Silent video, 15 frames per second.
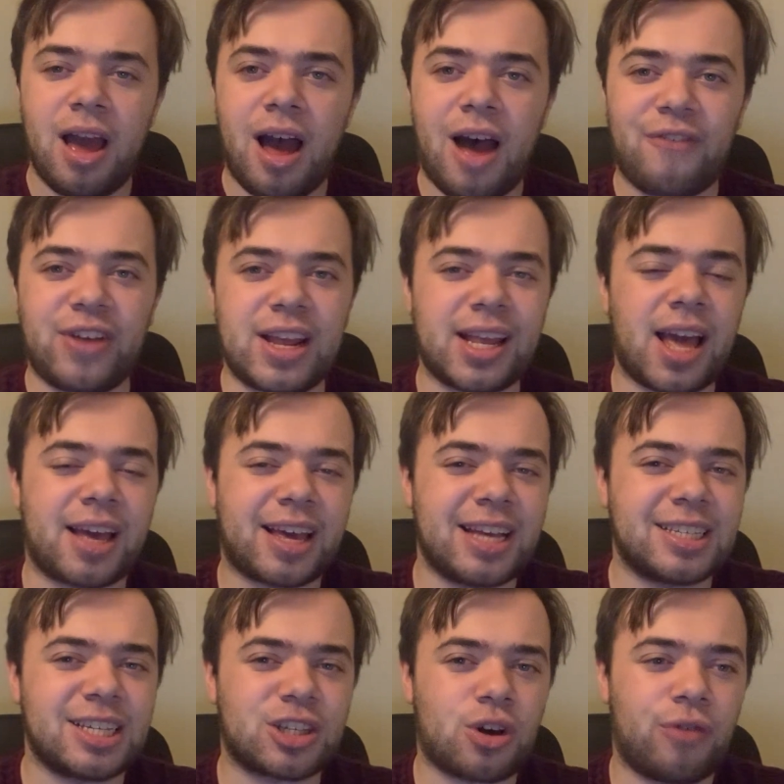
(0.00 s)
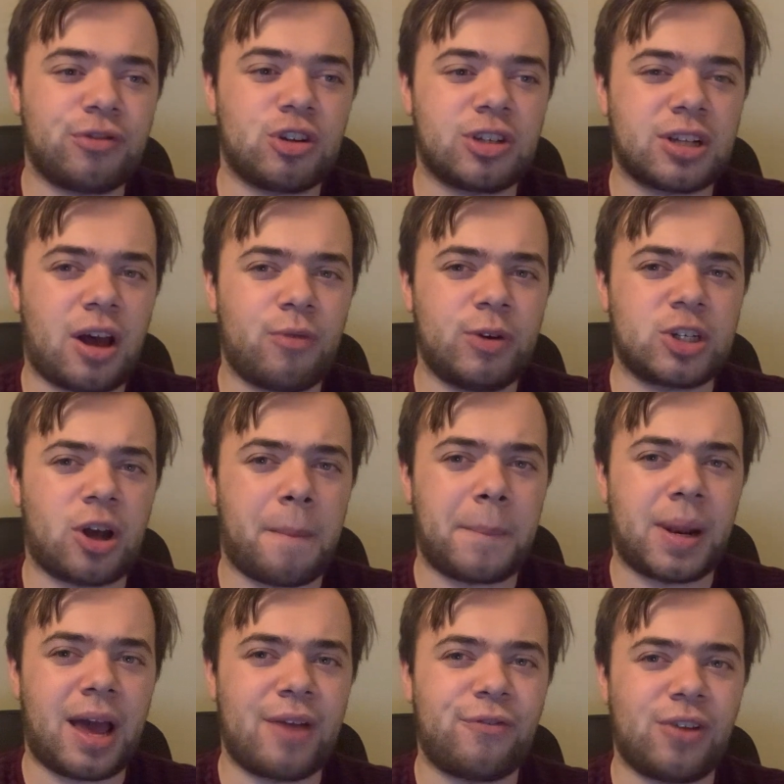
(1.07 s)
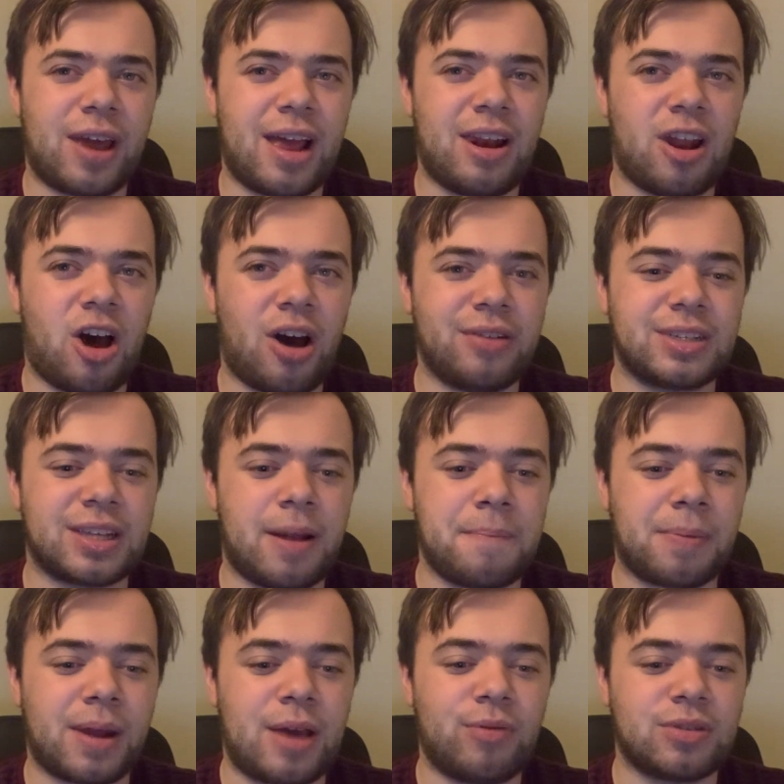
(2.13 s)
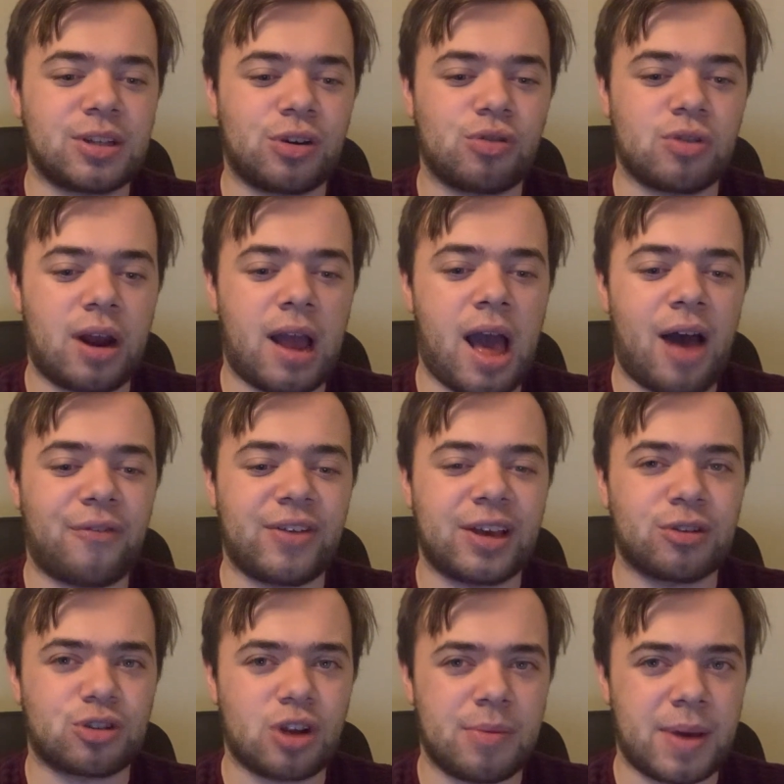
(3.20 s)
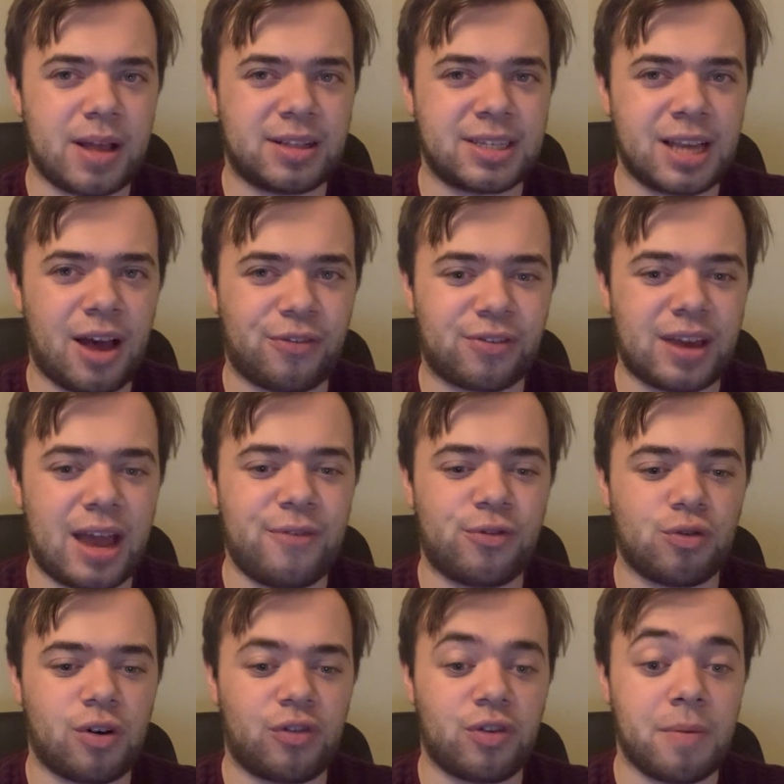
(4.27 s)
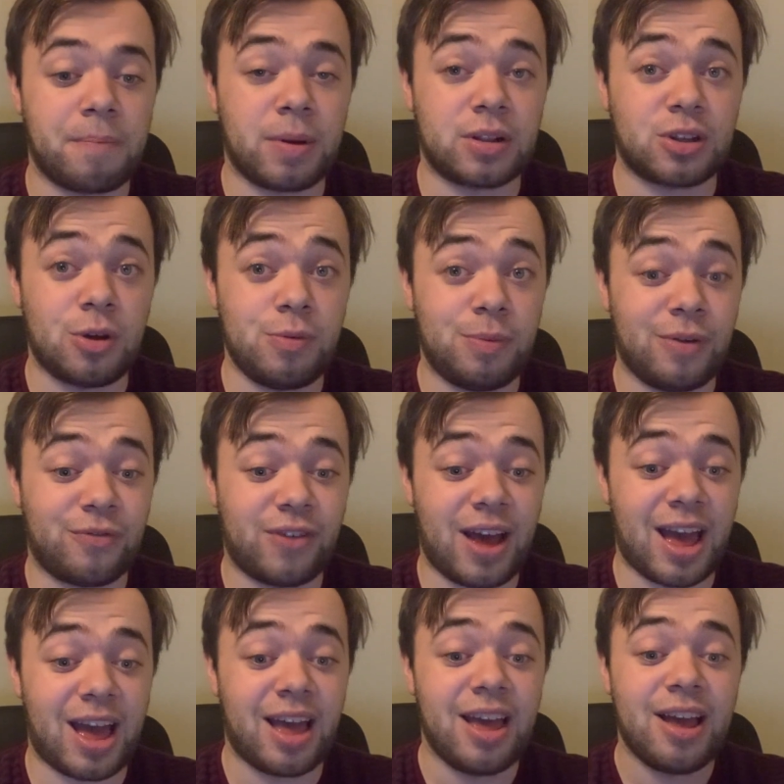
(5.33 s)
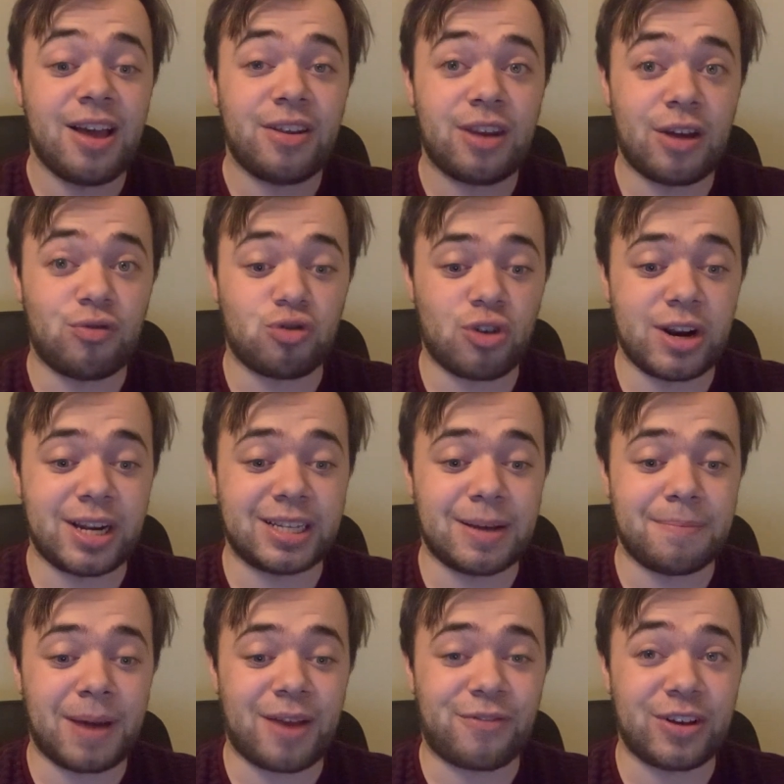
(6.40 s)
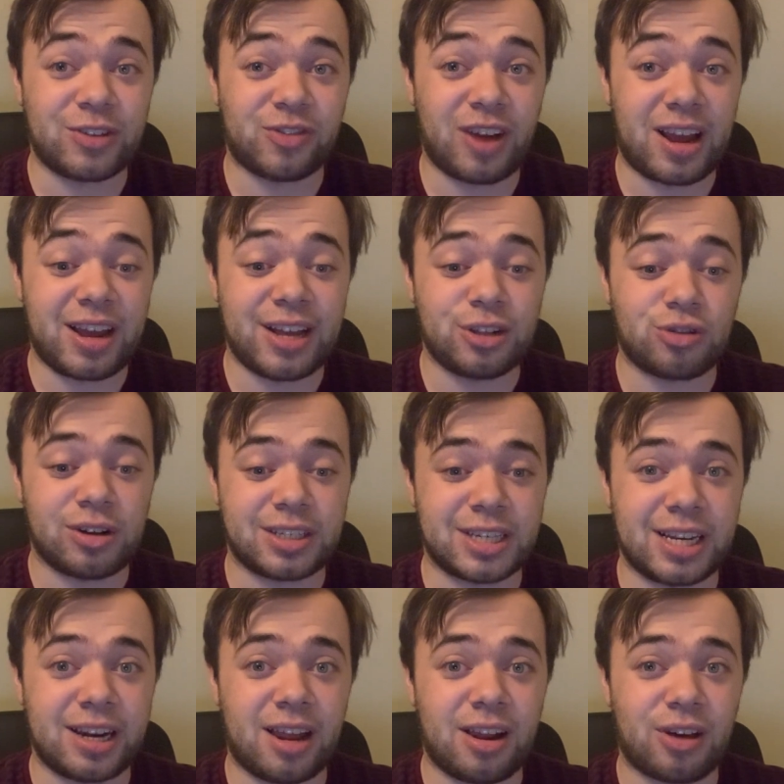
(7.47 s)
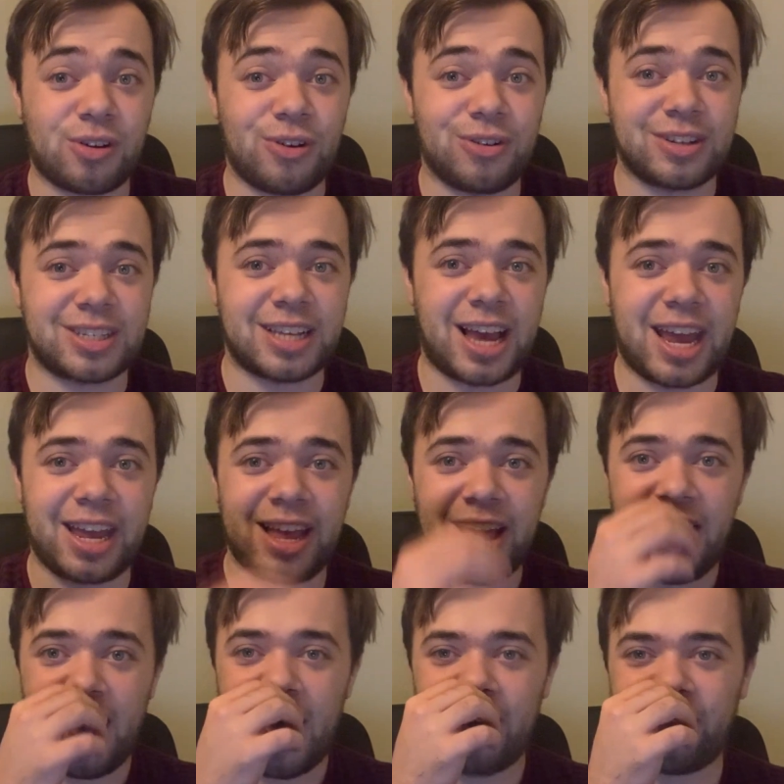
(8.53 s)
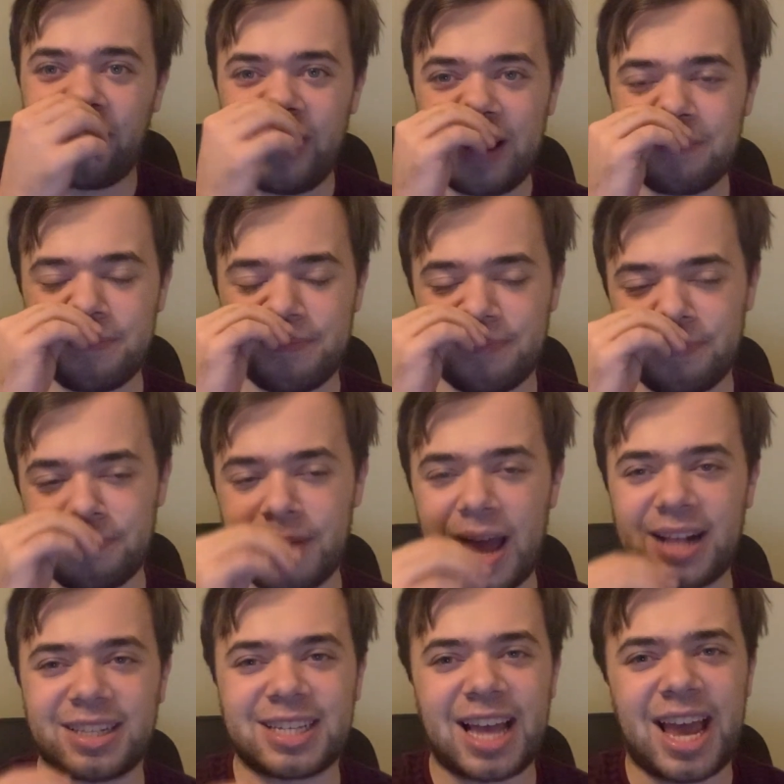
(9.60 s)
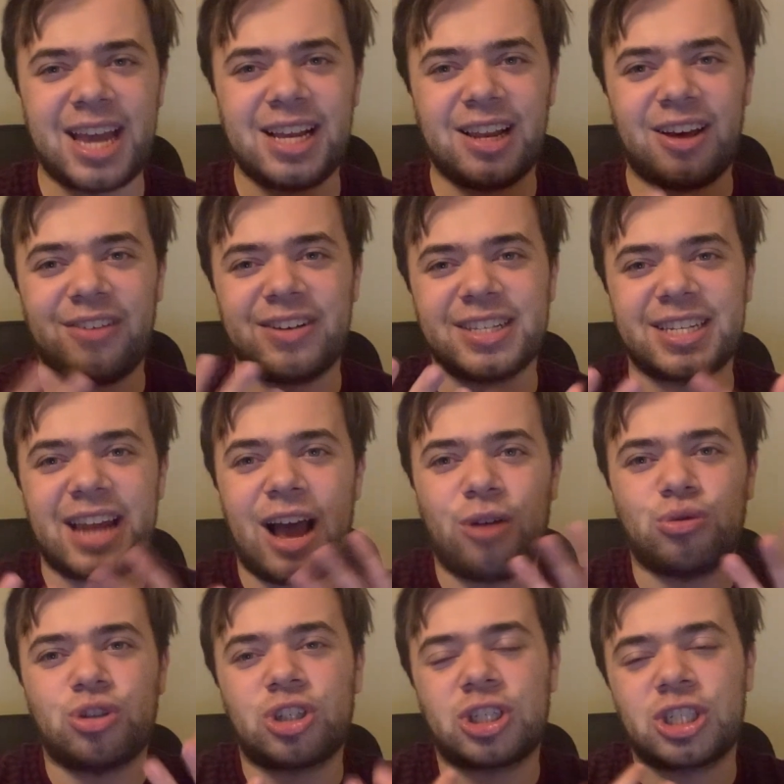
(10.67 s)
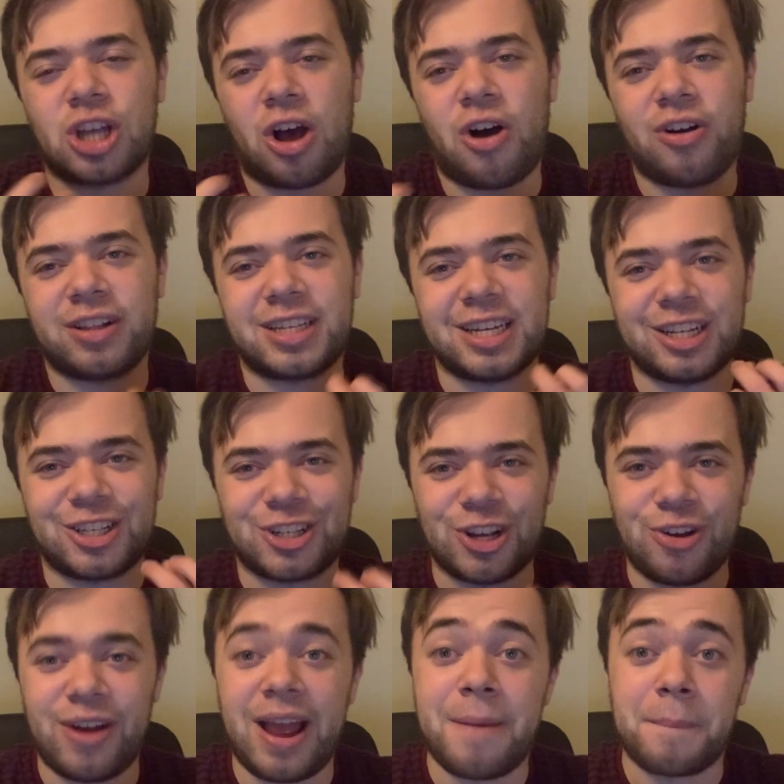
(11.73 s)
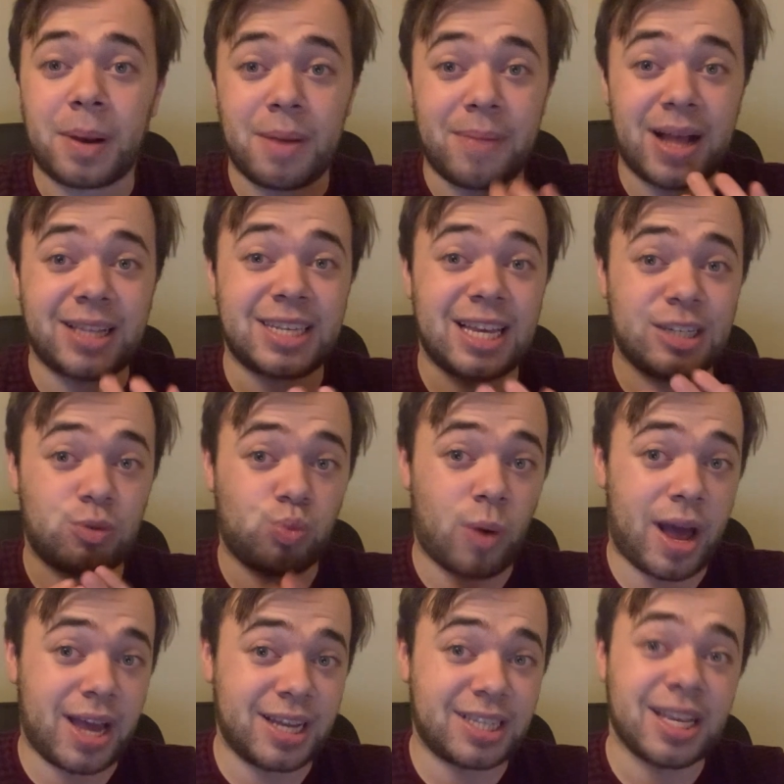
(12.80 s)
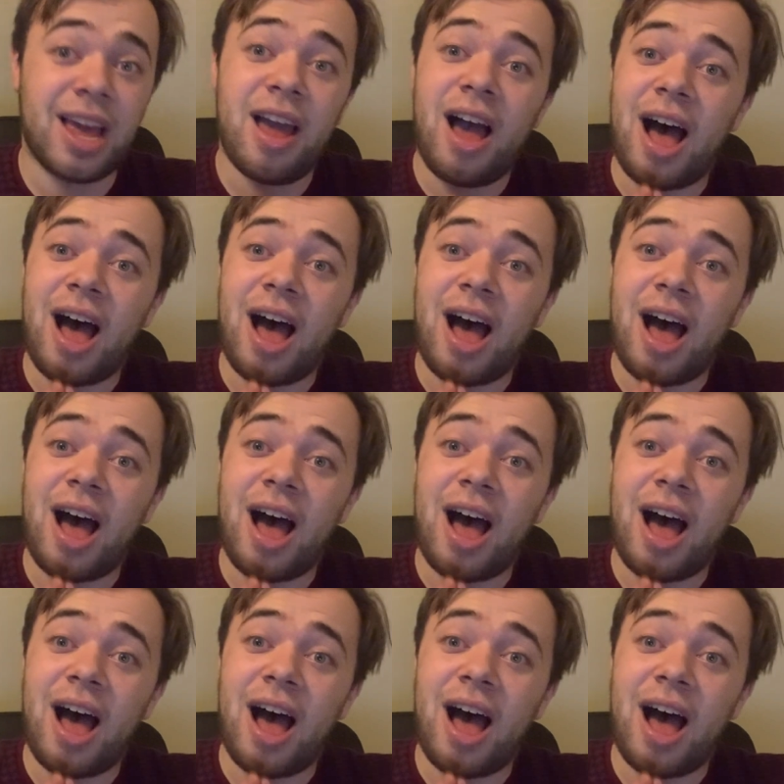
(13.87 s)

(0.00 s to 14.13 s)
I think against this Coventry side, which are playing for their lives and playing with some grit, I think it was going to be a tough game for Rotherham. But to be fair, they really did make things very interesting. And I've got to say, I think Matt Taylor is now starting to implement his ways.